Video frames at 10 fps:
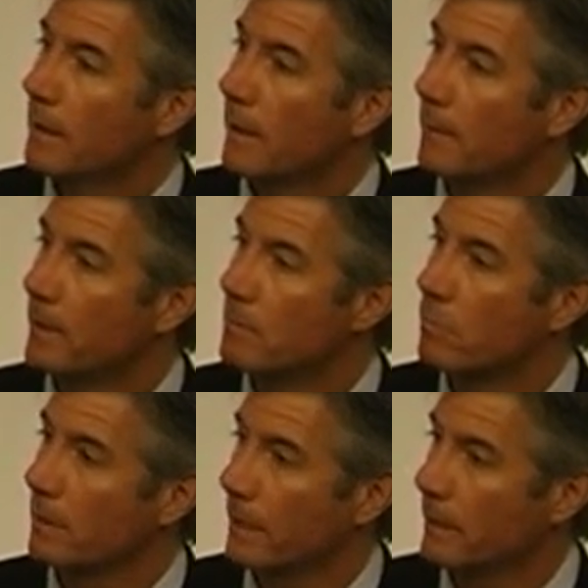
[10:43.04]
um, in
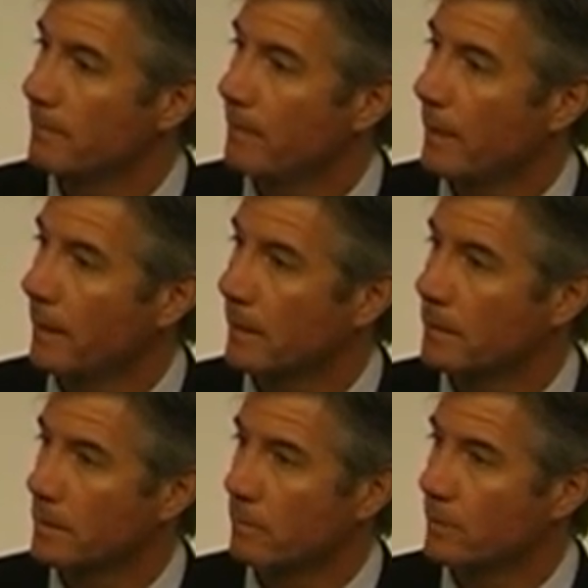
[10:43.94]
Berlin,
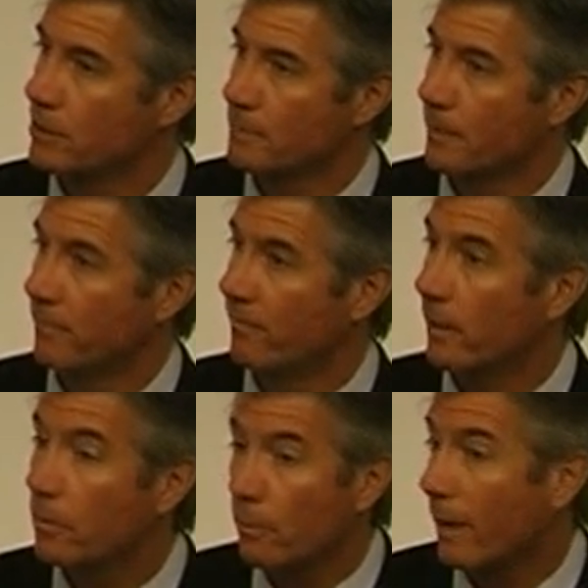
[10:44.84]
and uh, which has been
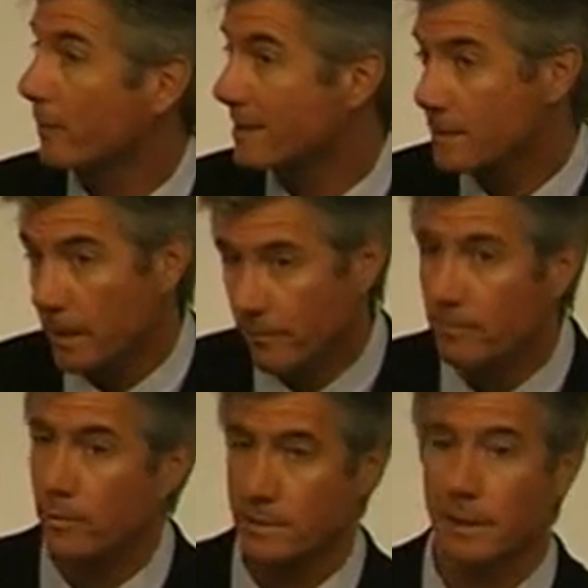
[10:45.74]
very well received,
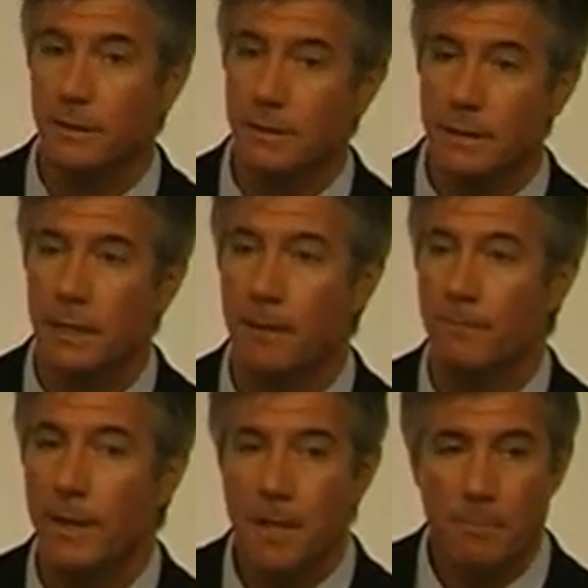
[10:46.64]
mostly,
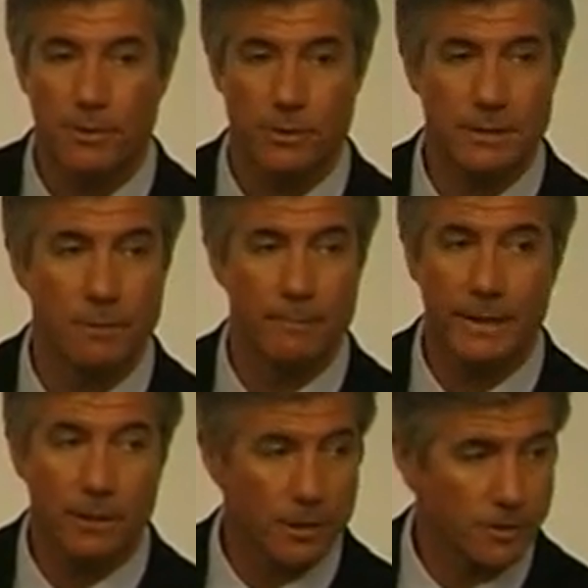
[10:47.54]
um, but there's still
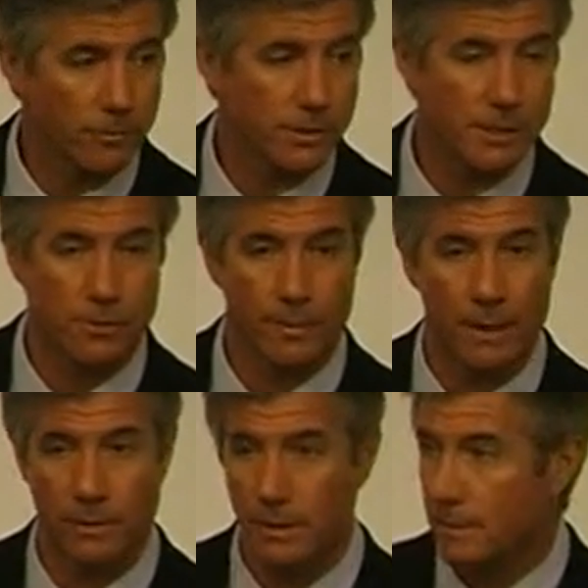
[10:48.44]
many controversies
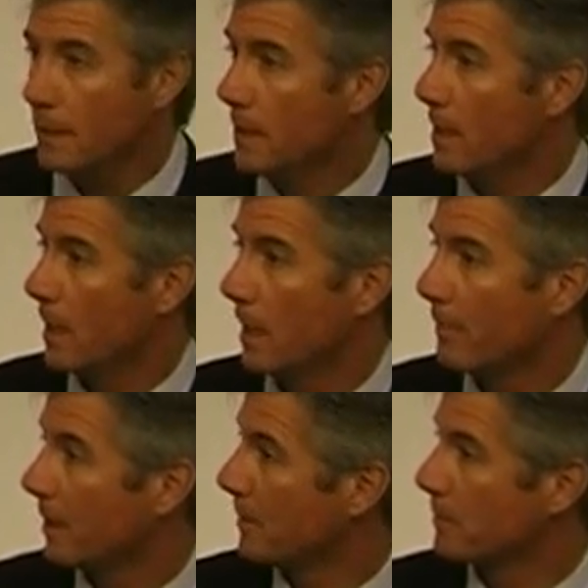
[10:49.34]
around it. Uh,
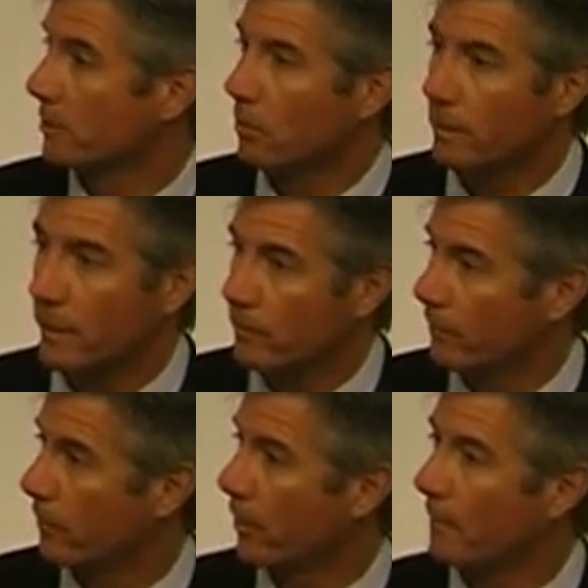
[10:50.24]
many people don't like the
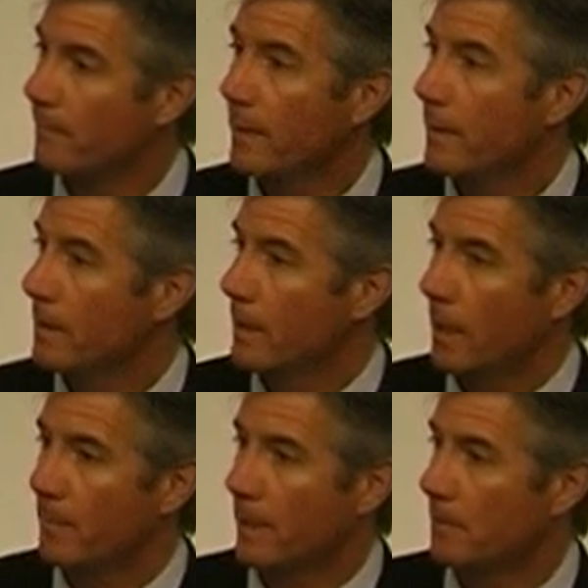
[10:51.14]
form.
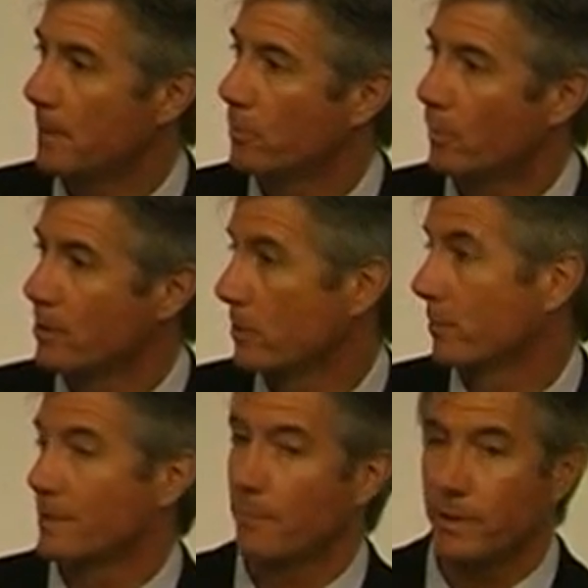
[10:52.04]
Uh, many people wish it
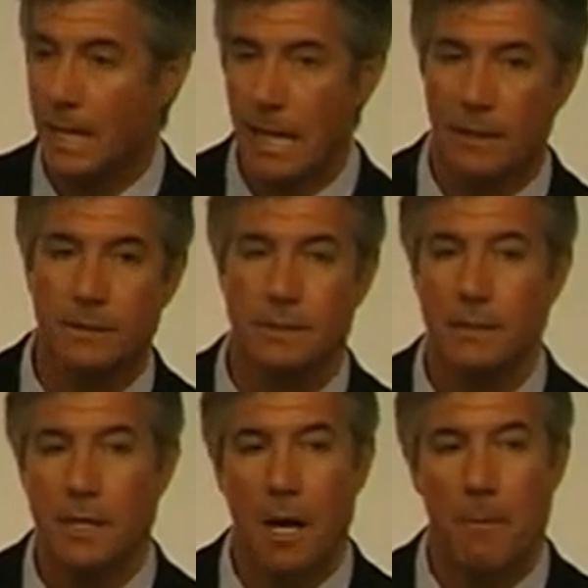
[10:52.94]
were something else,
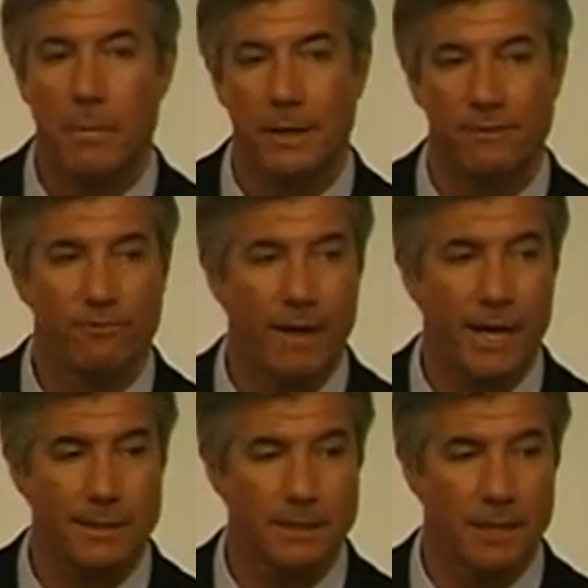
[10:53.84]
but in
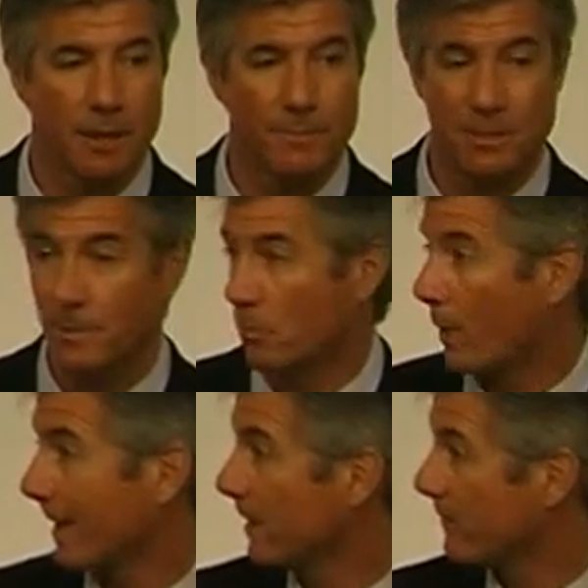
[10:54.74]
fact, um, it's being
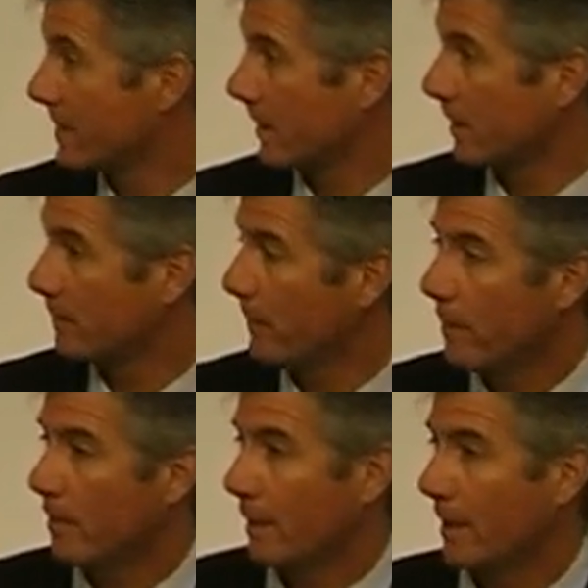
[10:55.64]
widely visited,
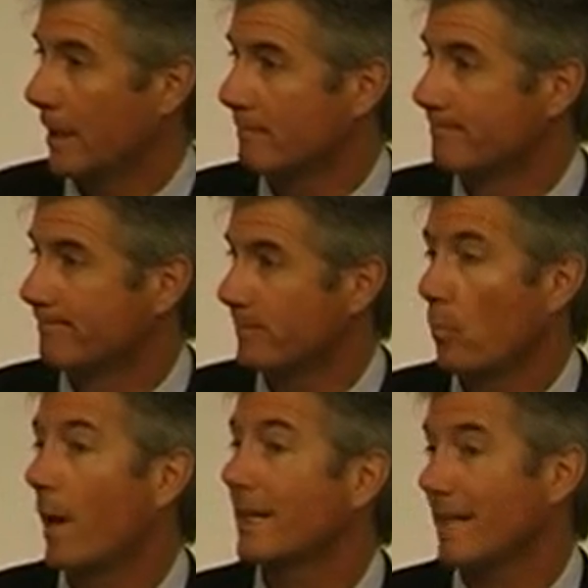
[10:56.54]
um,
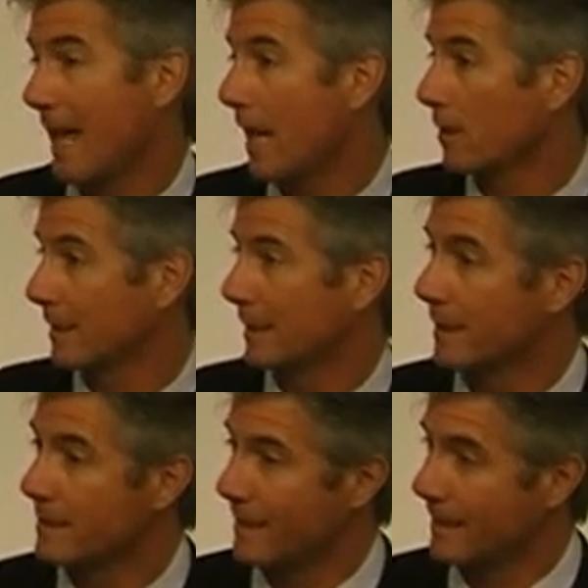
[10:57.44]
widely hailed, at
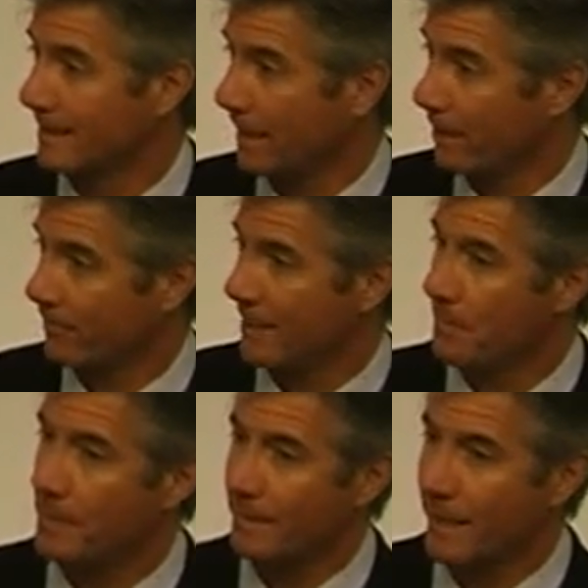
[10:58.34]
least, as kind of
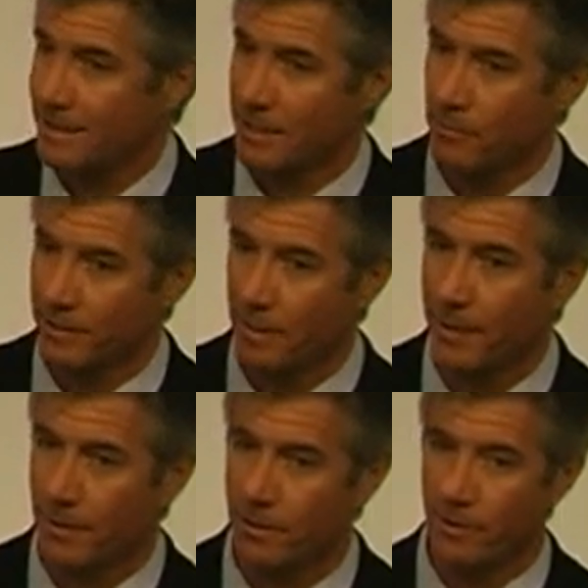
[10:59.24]
keeping that, um, what they
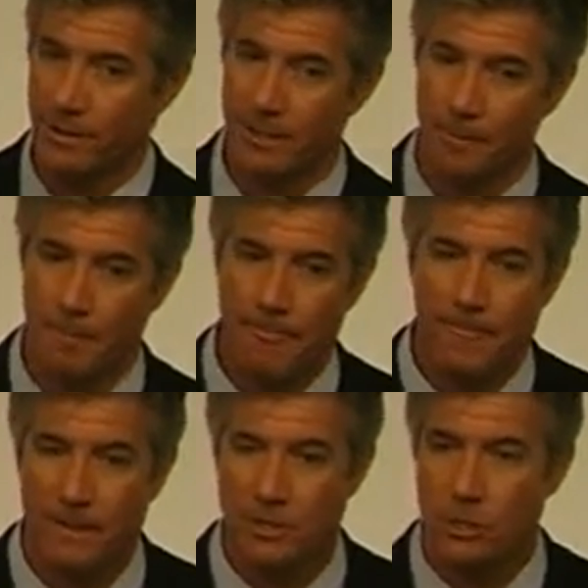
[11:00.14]
might call the, um,
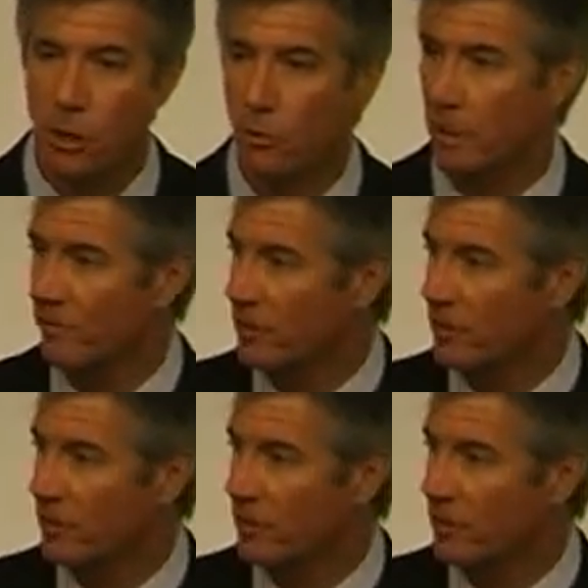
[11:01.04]
the stone of